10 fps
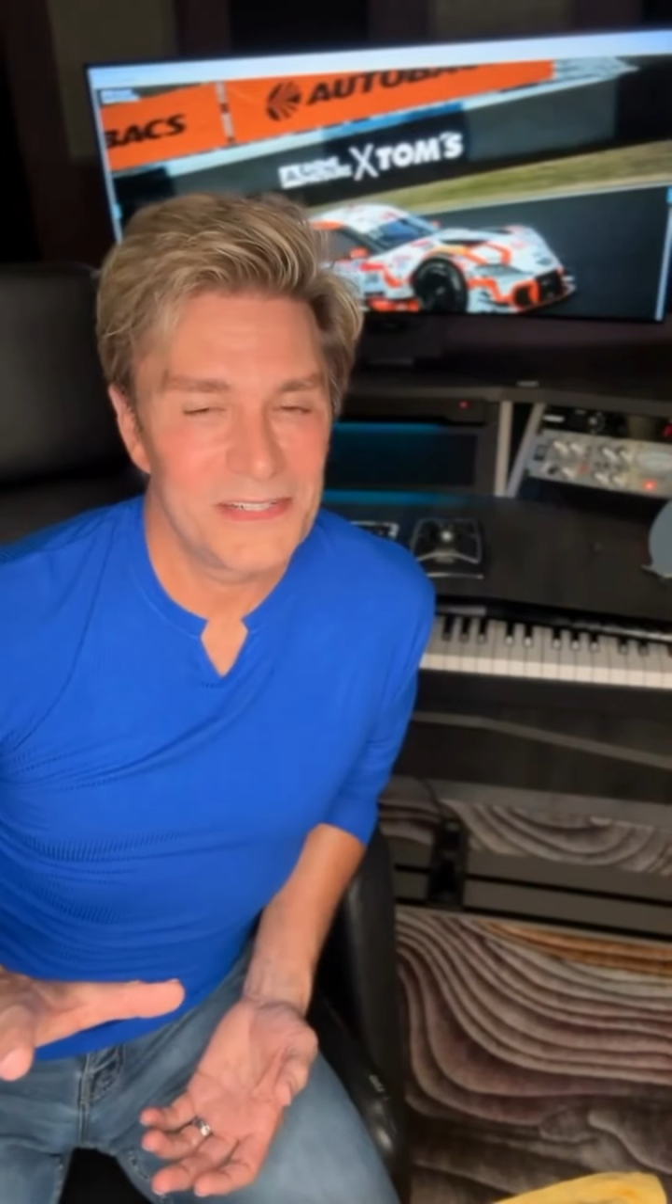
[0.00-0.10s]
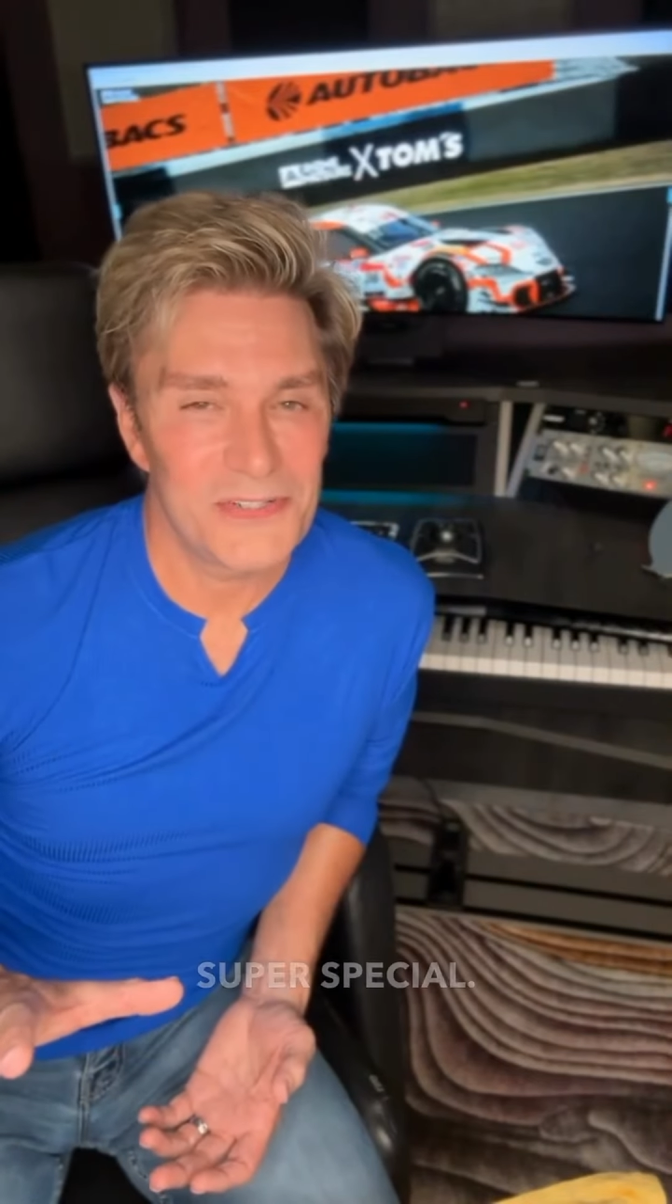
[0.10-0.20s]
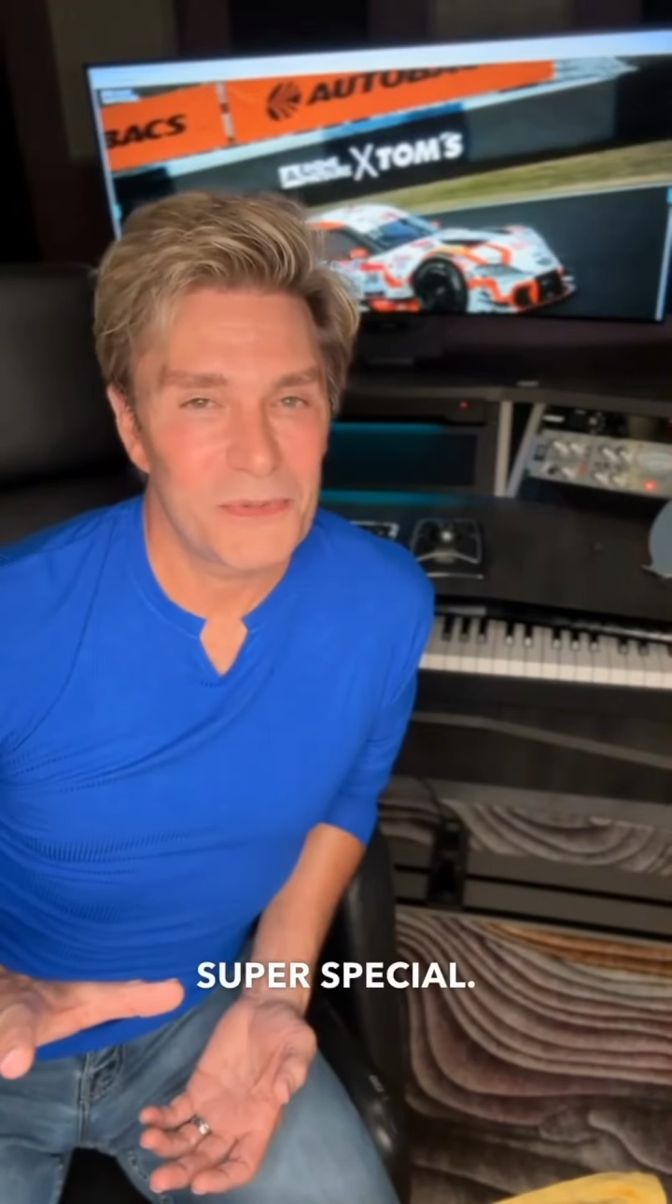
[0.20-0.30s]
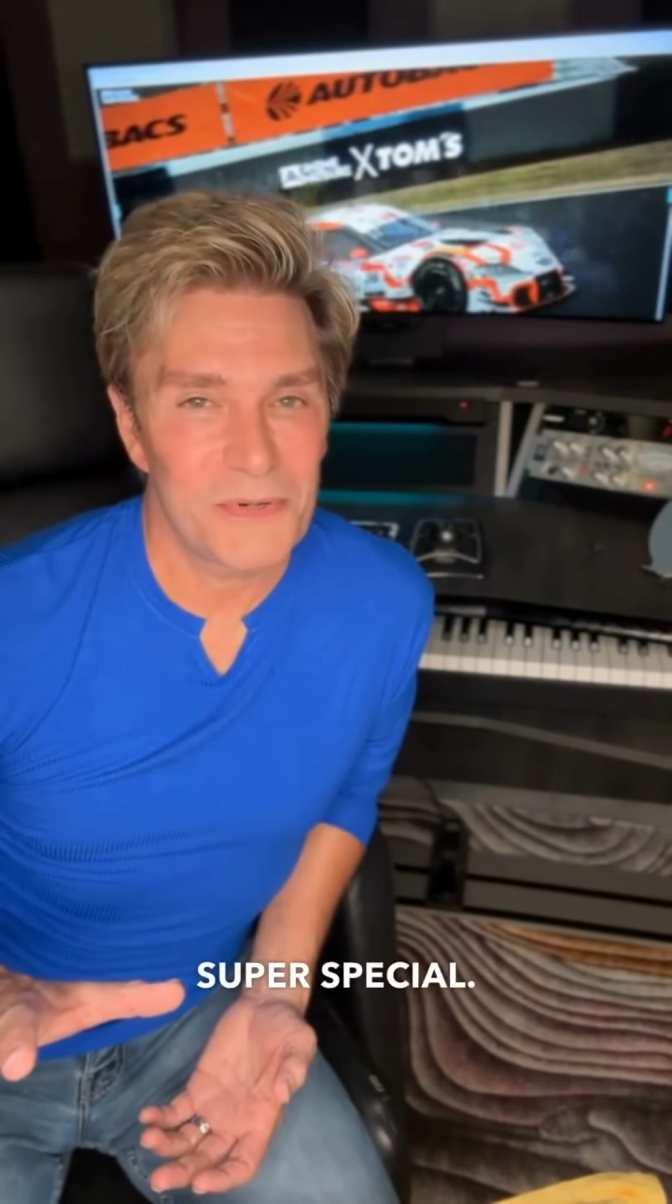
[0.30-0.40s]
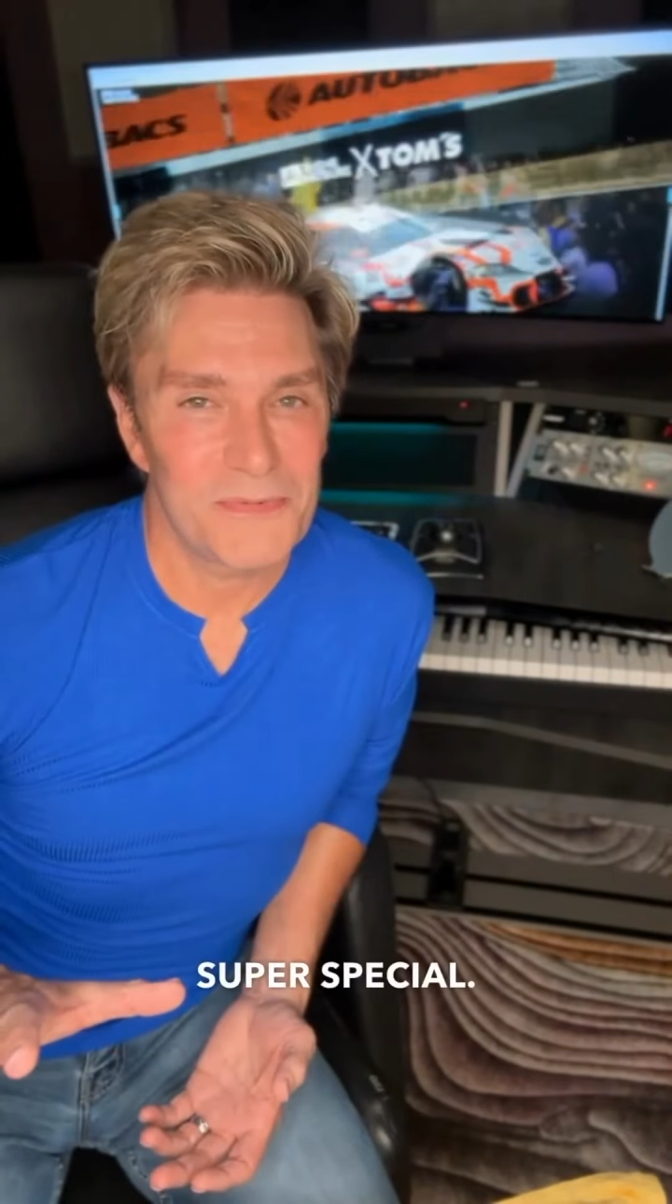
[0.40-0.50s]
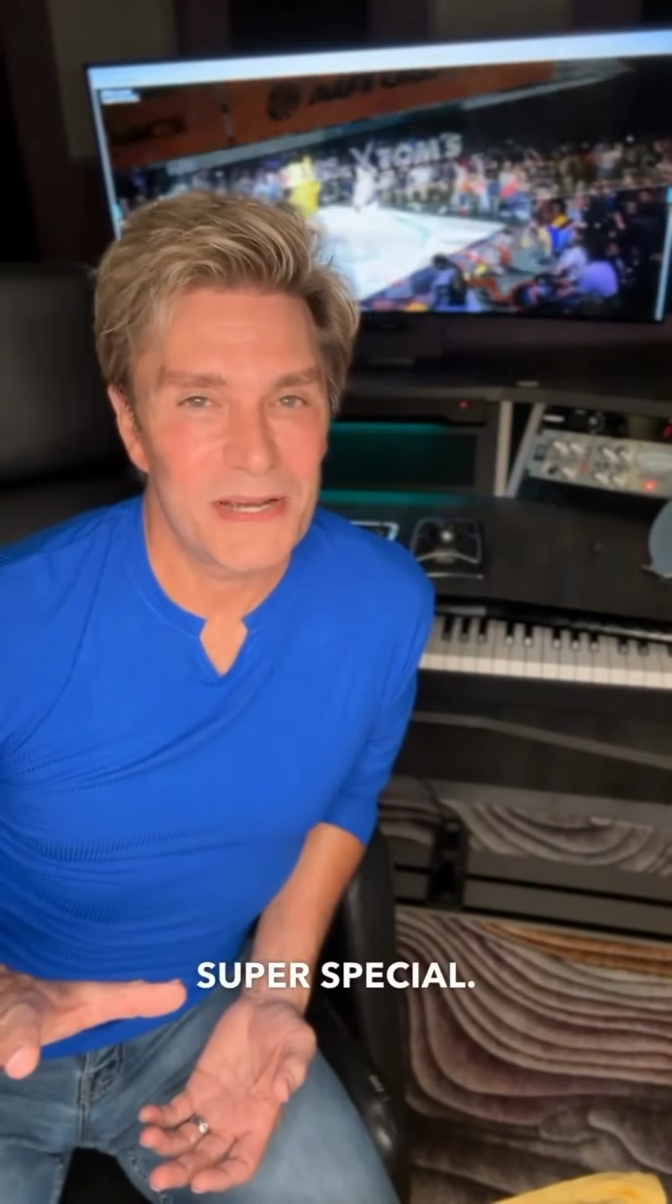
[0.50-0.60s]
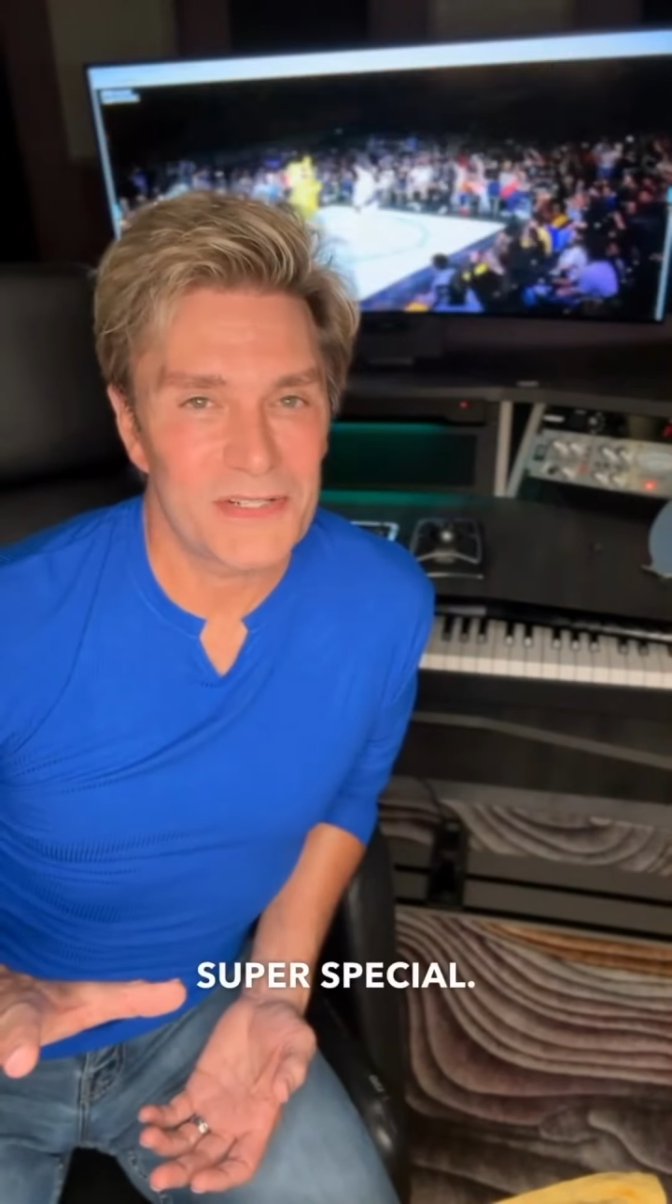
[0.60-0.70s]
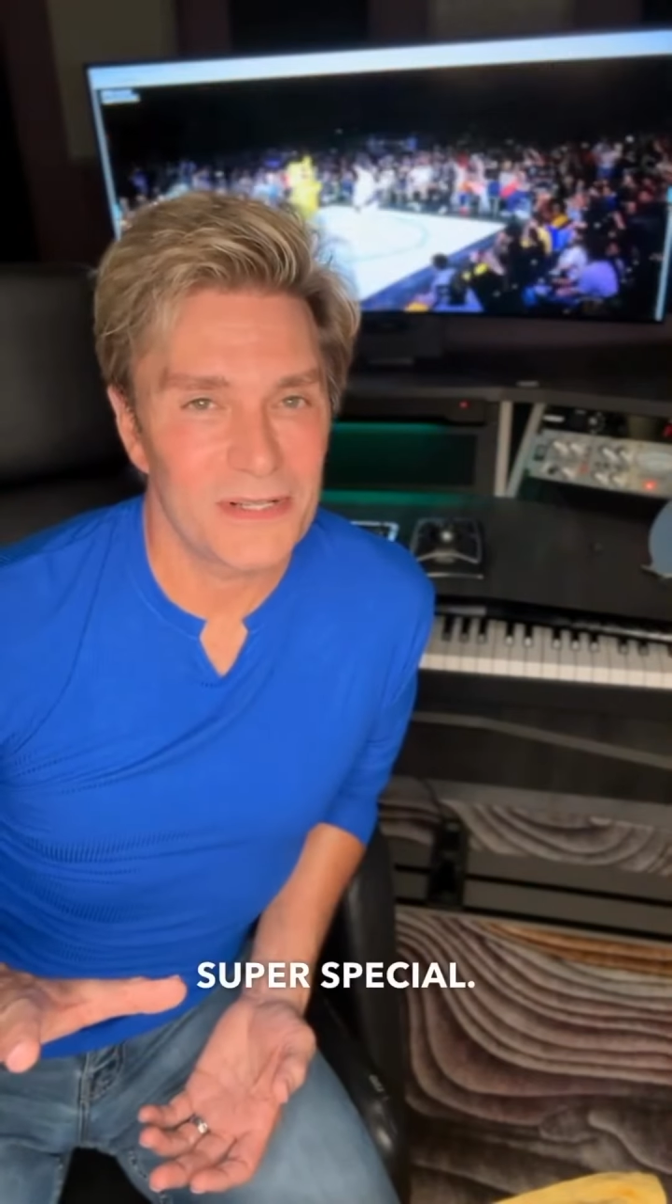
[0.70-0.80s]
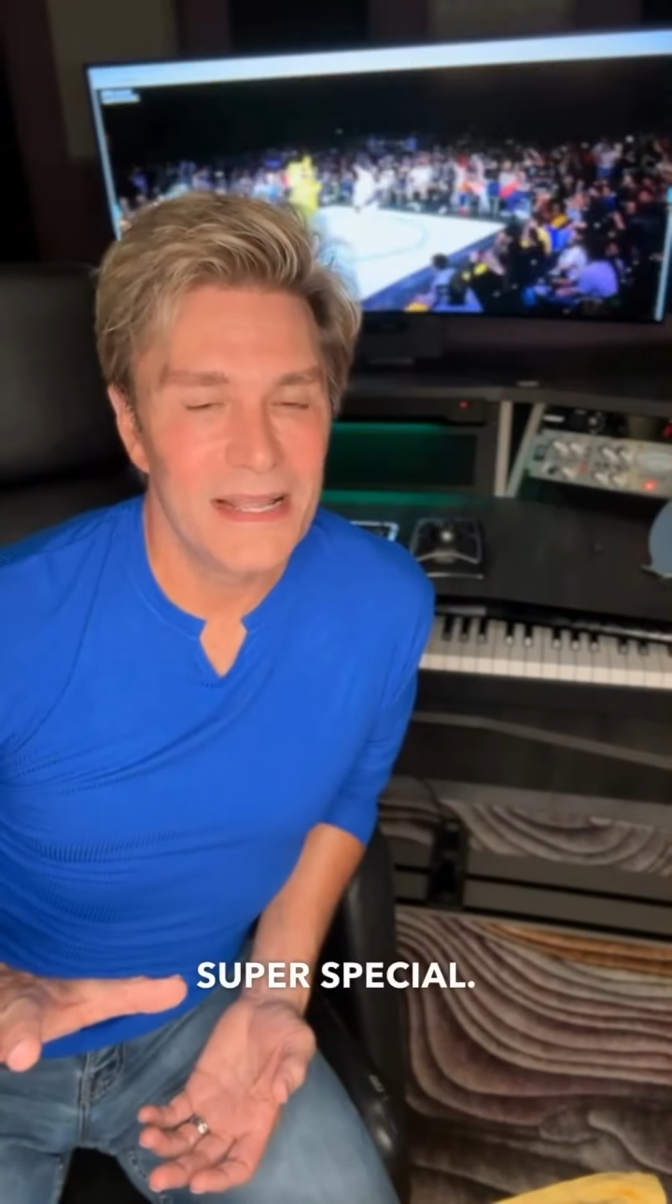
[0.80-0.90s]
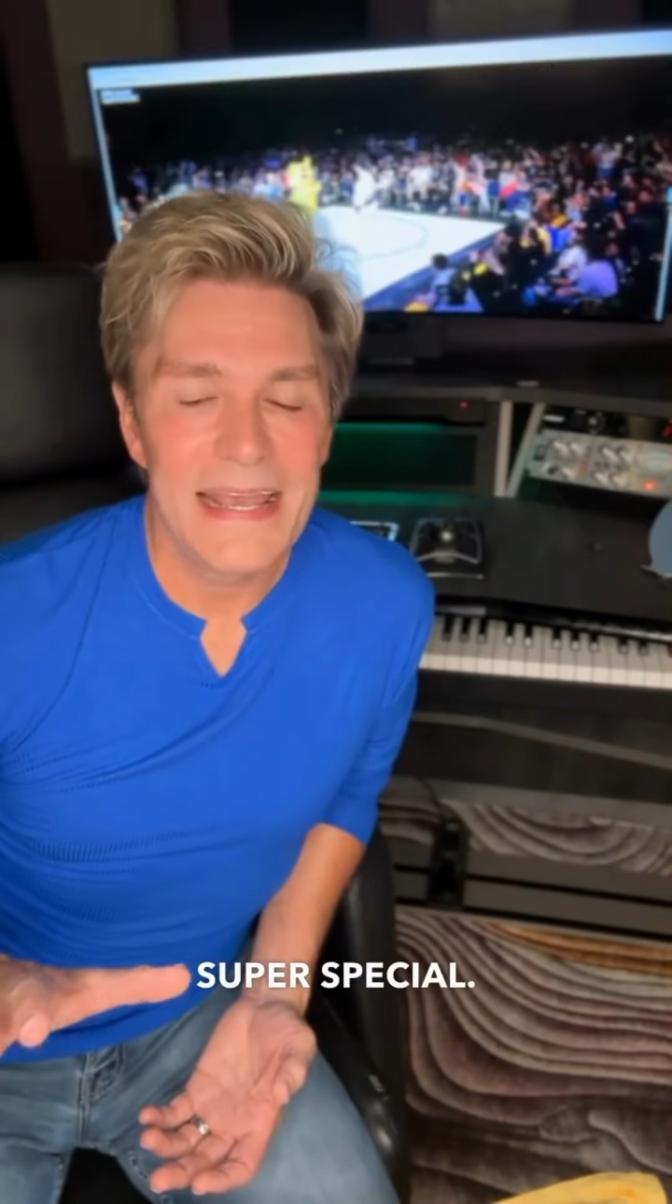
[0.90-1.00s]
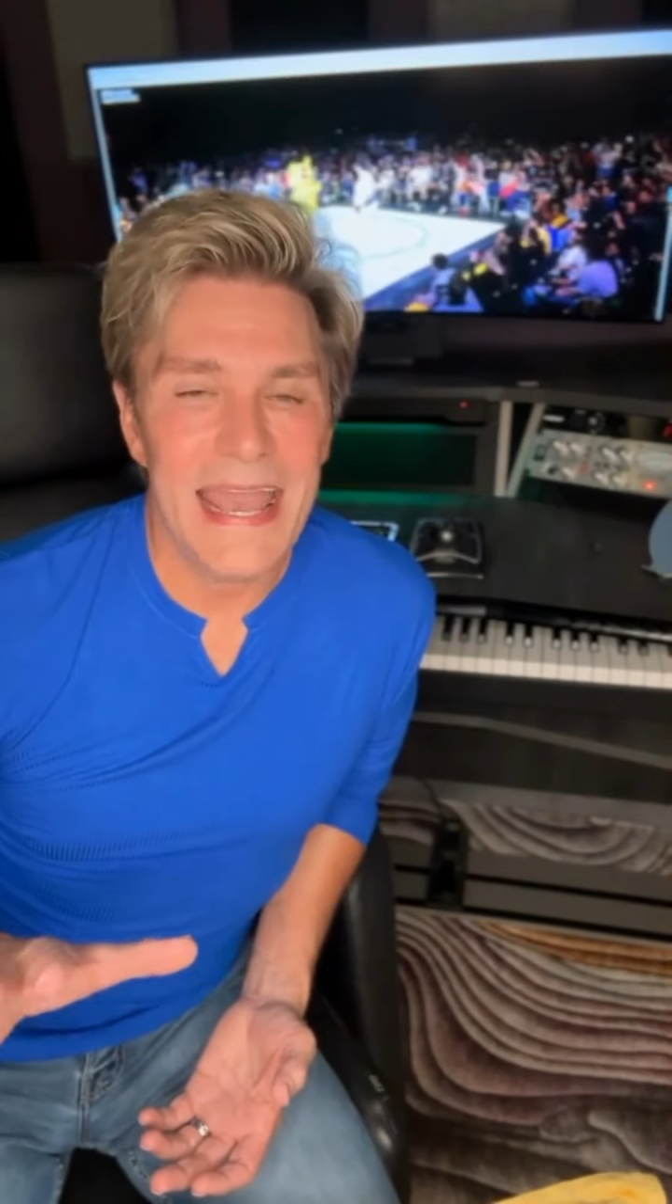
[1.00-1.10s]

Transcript: Super special.